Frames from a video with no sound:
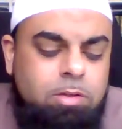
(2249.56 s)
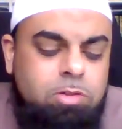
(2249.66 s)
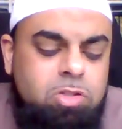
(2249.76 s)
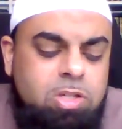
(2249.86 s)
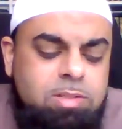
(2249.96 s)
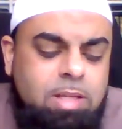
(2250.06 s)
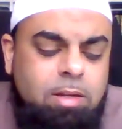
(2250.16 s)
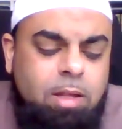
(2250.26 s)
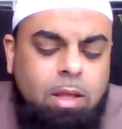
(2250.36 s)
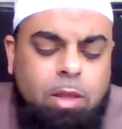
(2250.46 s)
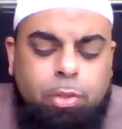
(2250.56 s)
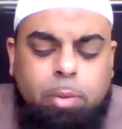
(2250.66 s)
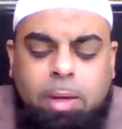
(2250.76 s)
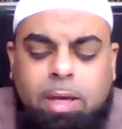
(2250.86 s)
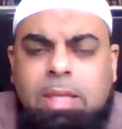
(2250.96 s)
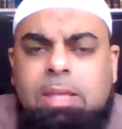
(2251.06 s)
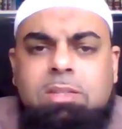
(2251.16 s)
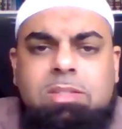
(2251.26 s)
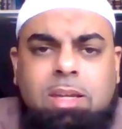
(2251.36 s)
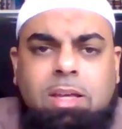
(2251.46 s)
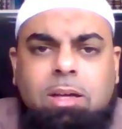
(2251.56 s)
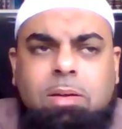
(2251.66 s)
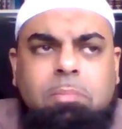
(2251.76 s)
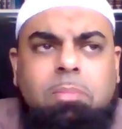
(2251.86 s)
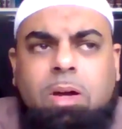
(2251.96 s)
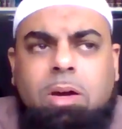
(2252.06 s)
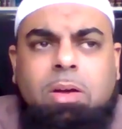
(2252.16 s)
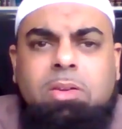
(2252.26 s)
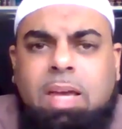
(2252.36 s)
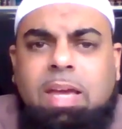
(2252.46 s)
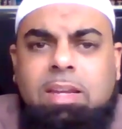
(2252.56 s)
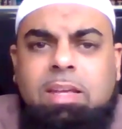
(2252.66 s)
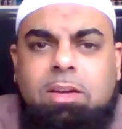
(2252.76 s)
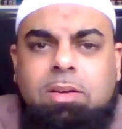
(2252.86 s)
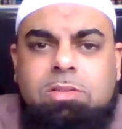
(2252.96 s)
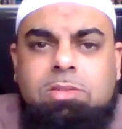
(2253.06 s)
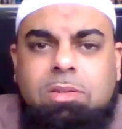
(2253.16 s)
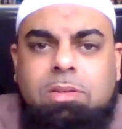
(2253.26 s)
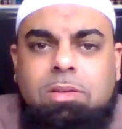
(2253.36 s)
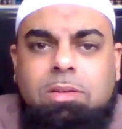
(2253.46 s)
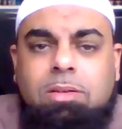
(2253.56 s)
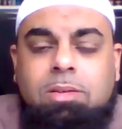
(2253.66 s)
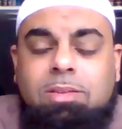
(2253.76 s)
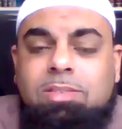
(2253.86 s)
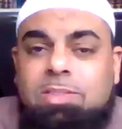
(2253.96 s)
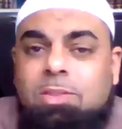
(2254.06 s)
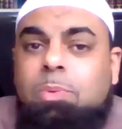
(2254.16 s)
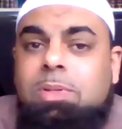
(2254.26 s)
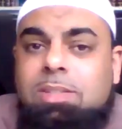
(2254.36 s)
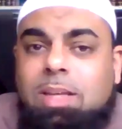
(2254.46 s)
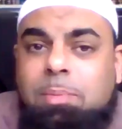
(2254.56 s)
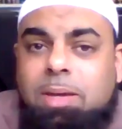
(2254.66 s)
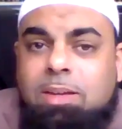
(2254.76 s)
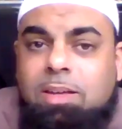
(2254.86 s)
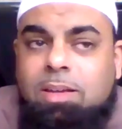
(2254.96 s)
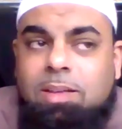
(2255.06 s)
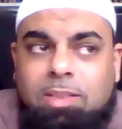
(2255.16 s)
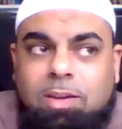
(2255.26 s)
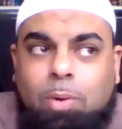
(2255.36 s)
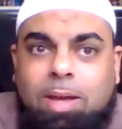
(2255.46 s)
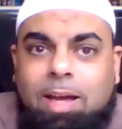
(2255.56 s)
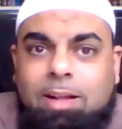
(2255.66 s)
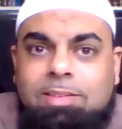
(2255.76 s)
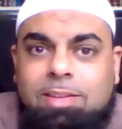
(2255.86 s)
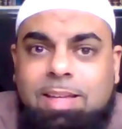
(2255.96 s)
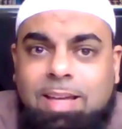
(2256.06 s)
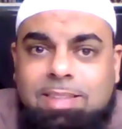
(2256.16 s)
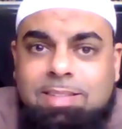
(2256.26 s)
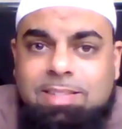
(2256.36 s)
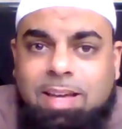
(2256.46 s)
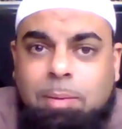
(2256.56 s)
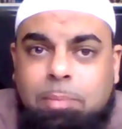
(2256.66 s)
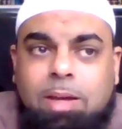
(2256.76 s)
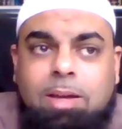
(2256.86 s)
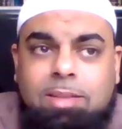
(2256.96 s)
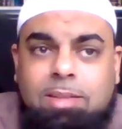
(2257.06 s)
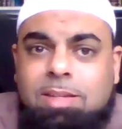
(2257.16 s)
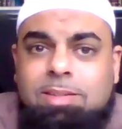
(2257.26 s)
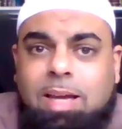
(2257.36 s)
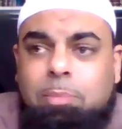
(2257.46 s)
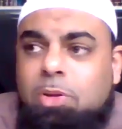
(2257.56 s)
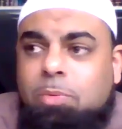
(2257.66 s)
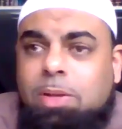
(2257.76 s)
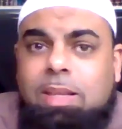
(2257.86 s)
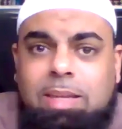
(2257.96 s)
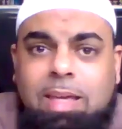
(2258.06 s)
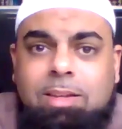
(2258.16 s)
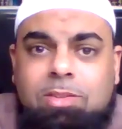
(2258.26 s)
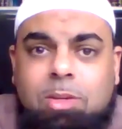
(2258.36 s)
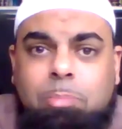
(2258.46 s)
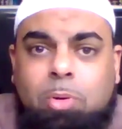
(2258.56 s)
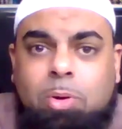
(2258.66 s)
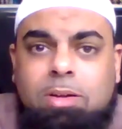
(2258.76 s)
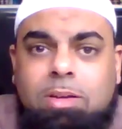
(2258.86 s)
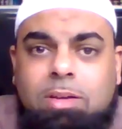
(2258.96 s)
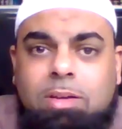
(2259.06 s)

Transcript: So she said, thamanina sana, around 80 years. So what does that mean? They're quite elderly at this time. This is a time when you really need support.